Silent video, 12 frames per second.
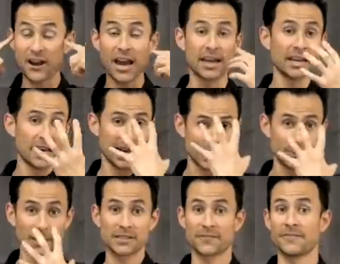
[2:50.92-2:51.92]
of our head as
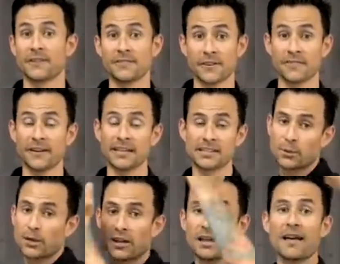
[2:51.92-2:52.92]
well as the front of our face.
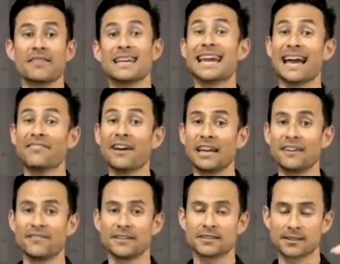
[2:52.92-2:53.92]
We call that the knife hand
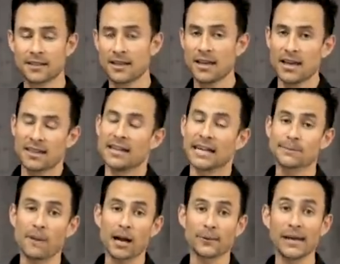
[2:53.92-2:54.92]
defense. The next
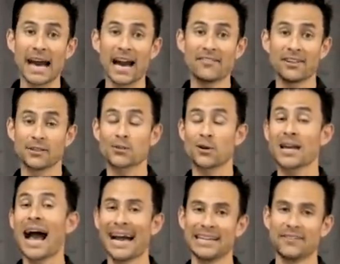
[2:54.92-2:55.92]
block we have is called a high